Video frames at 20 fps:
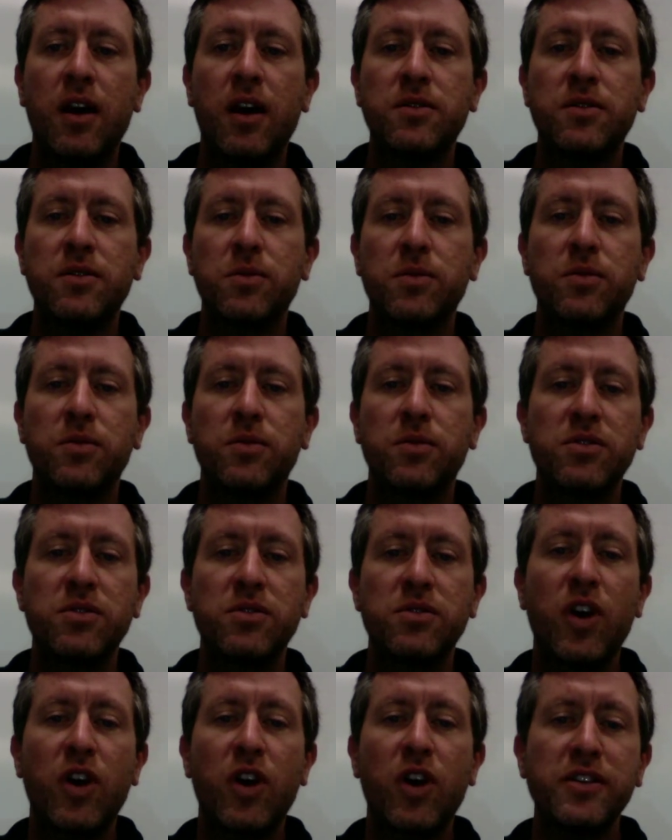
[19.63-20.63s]
So there's
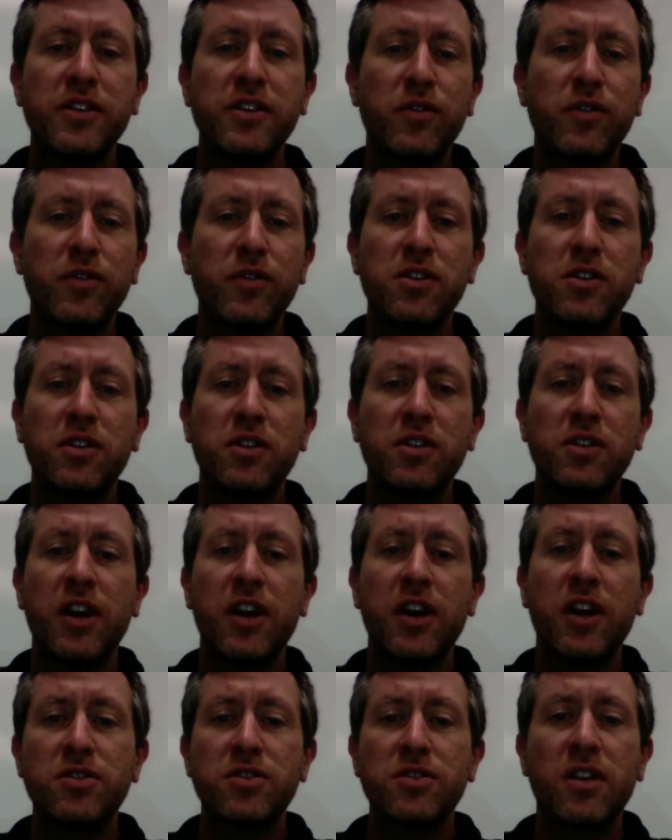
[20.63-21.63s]
a variety of different
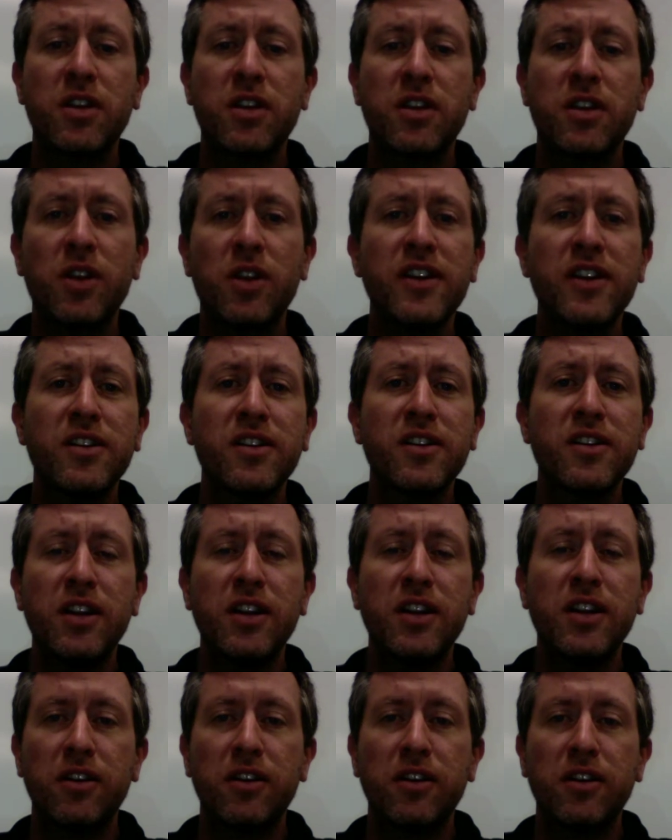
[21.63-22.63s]
certifications that rely on
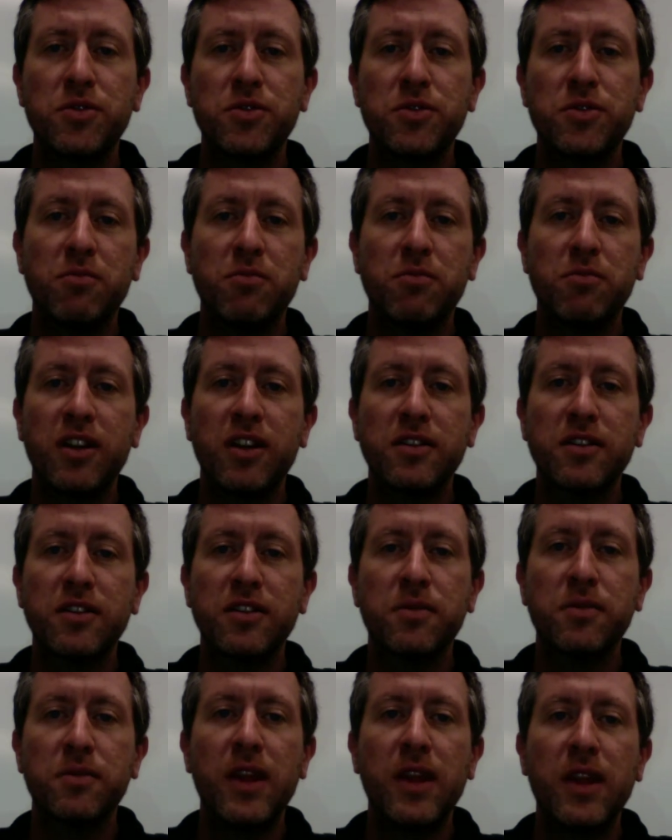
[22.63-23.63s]
needing to know subnetting.
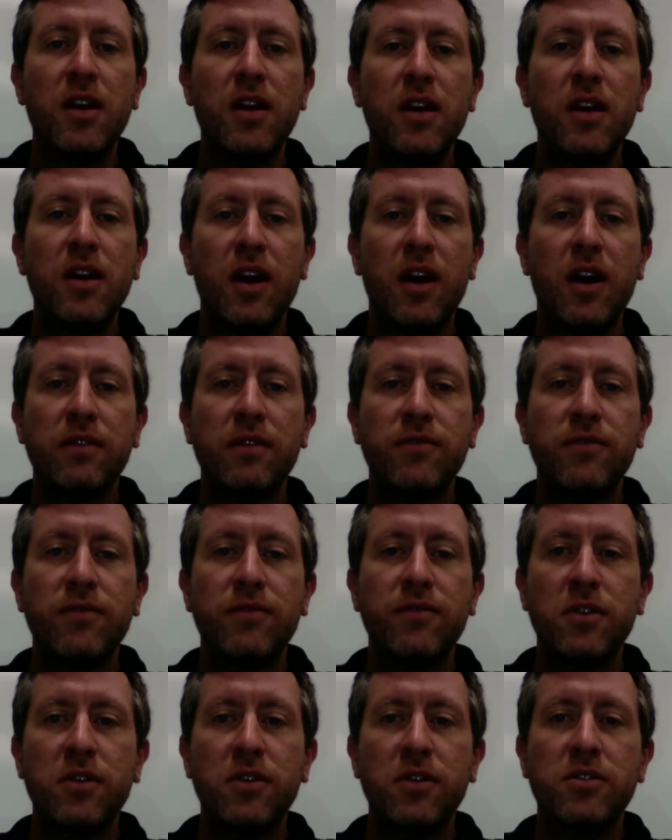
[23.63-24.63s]
So I
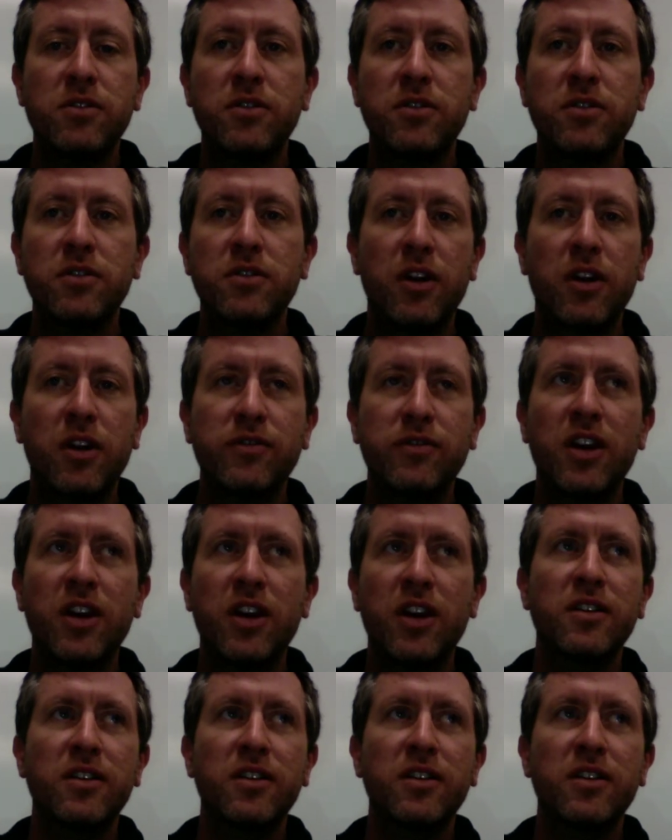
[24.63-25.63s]
figured, you know, I've
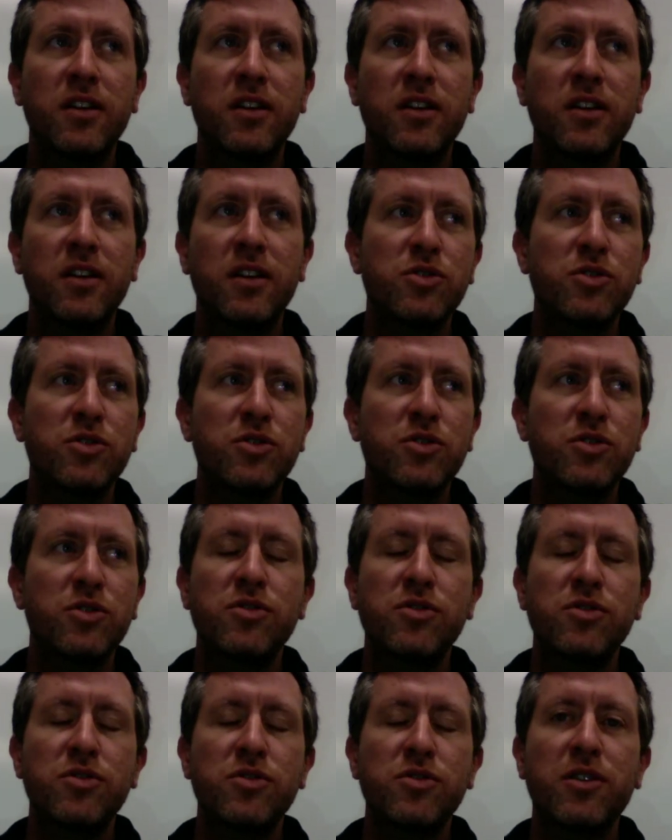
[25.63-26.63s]
got a
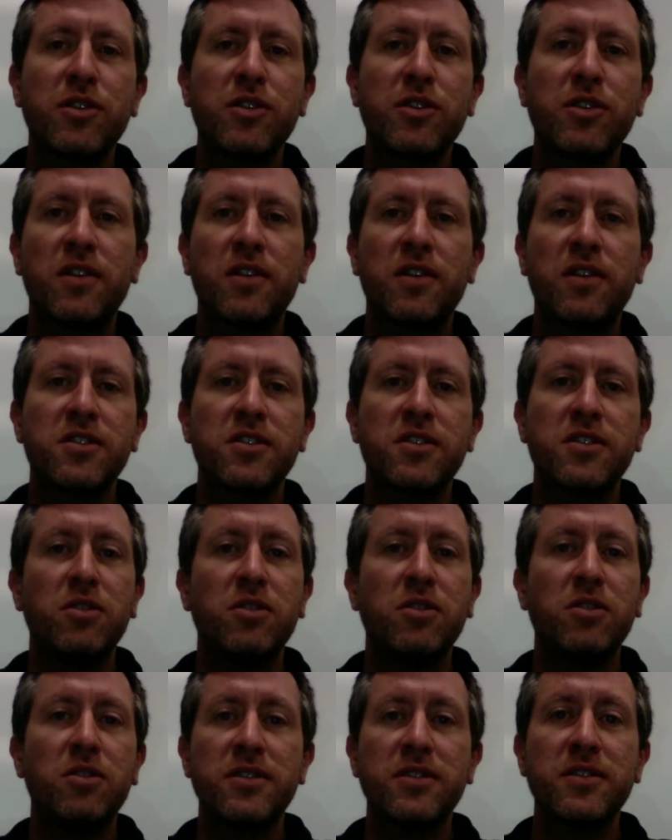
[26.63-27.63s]
demonstration using Microsoft
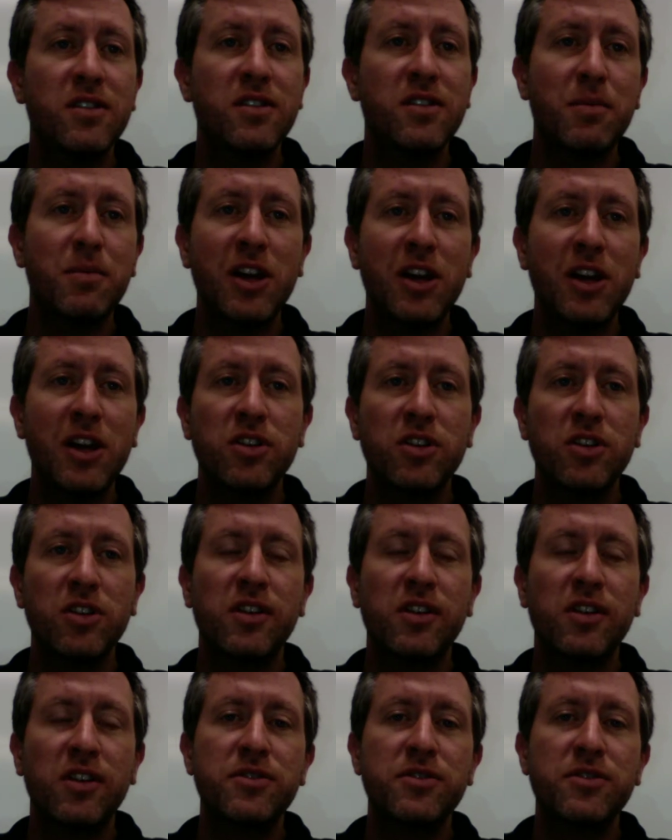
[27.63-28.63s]
Excel, but since I'm actually in
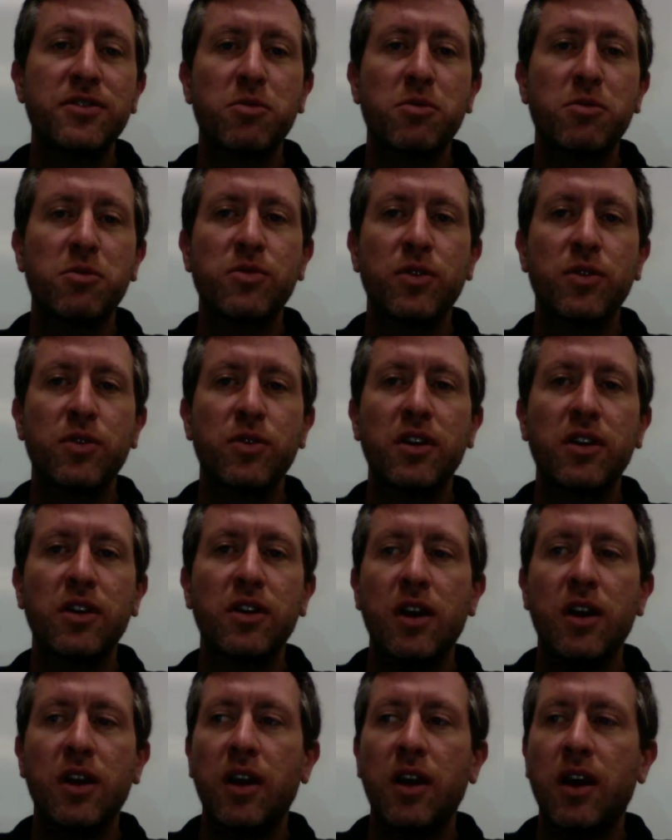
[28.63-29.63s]
a classroom this week,
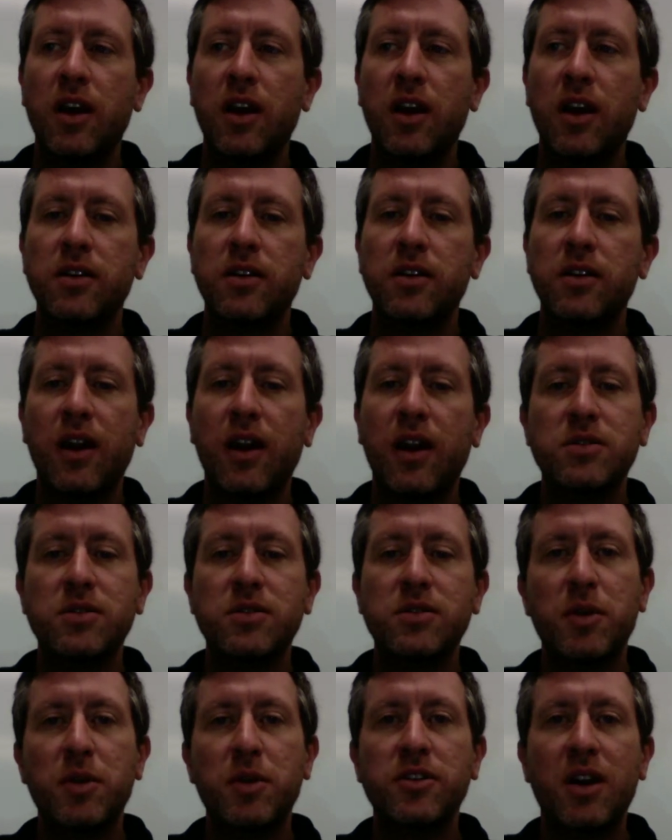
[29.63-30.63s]
and have
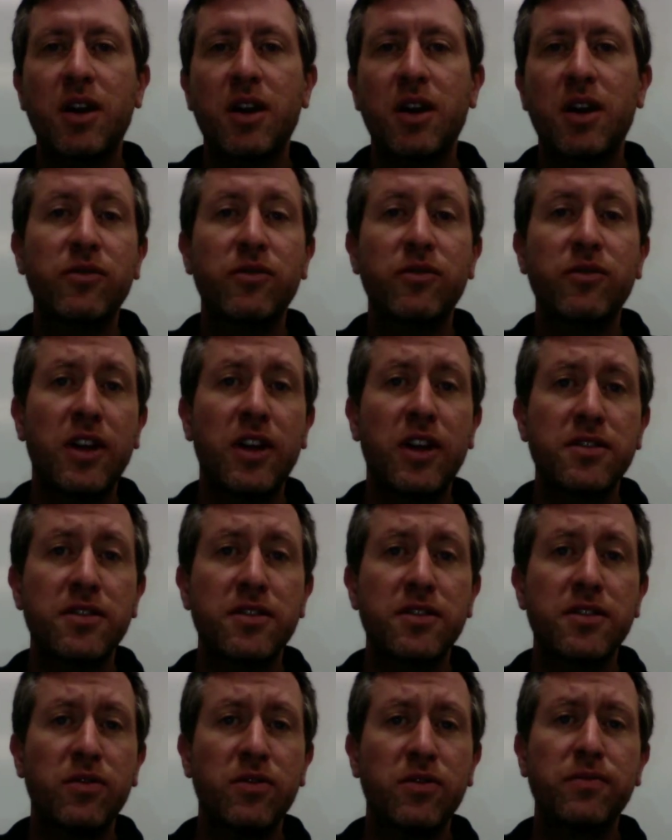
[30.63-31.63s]
some spare time after class
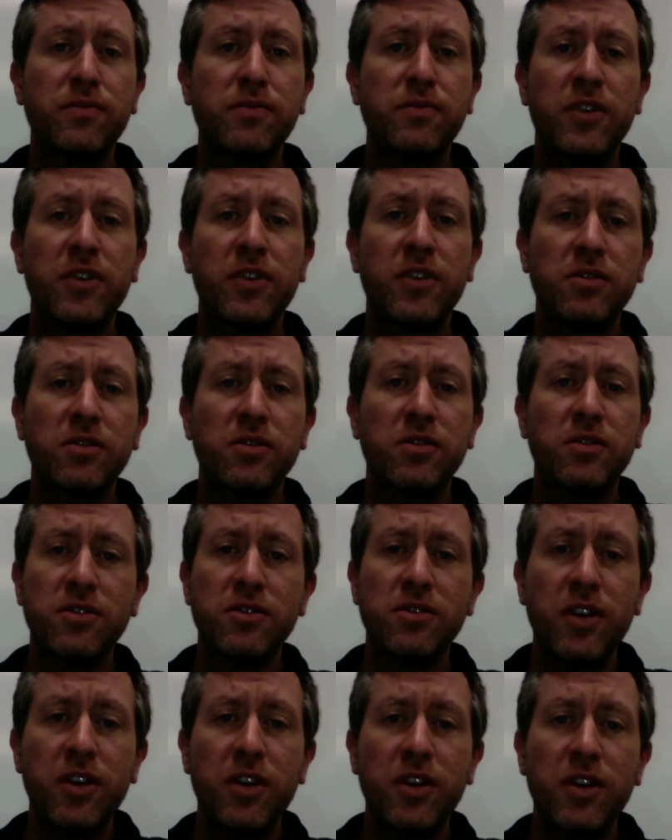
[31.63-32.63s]
is over, figured
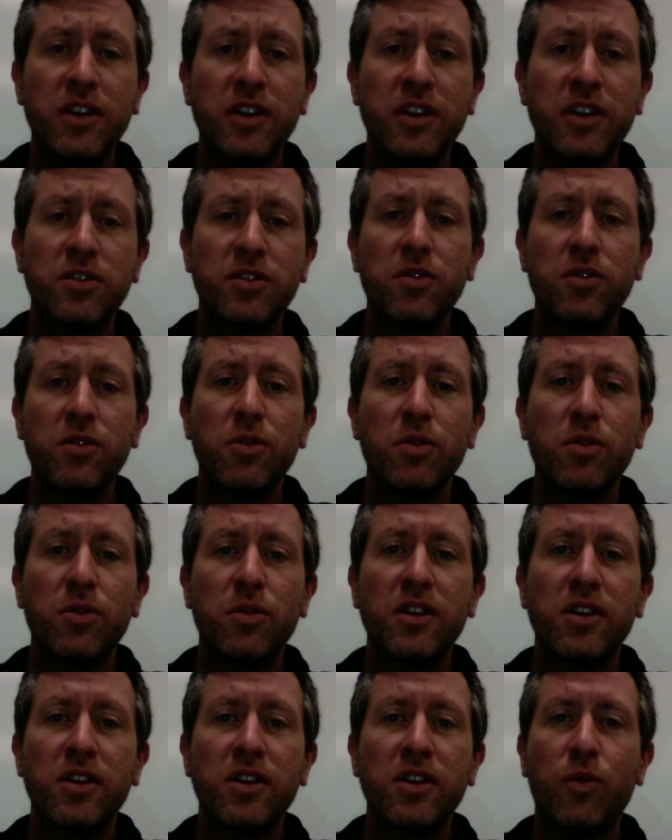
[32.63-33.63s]
let's go ahead and actually go through it
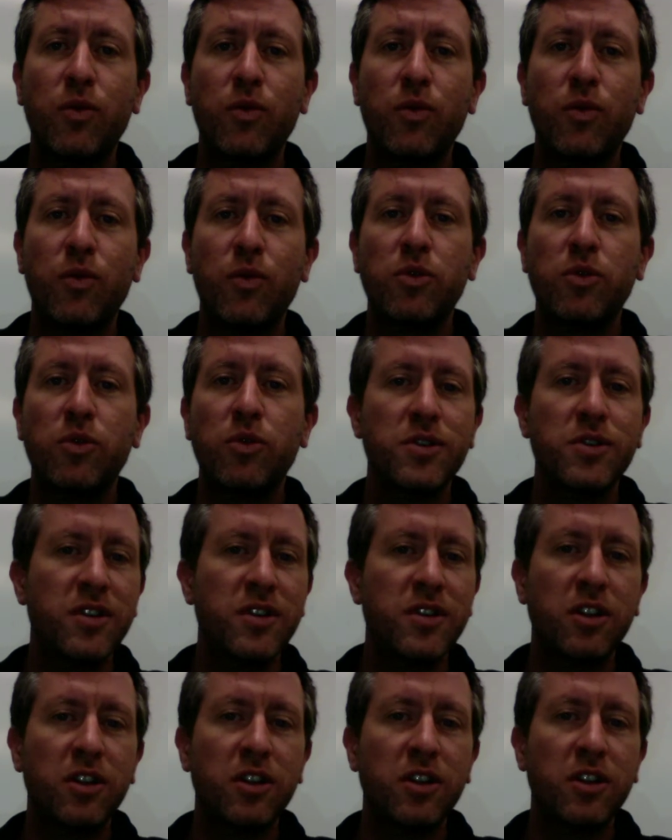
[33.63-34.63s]
on a whiteboard where it's
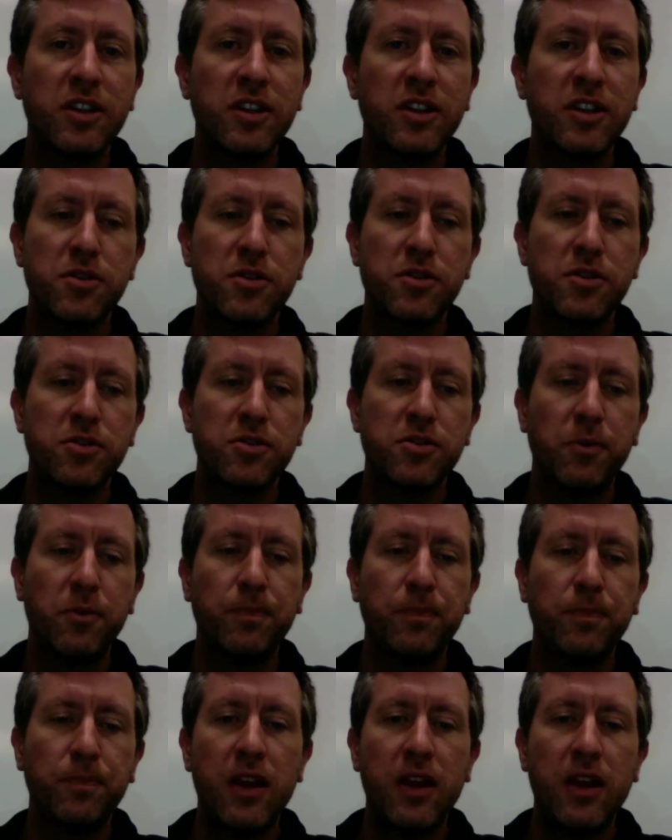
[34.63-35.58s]
a little bit easier. So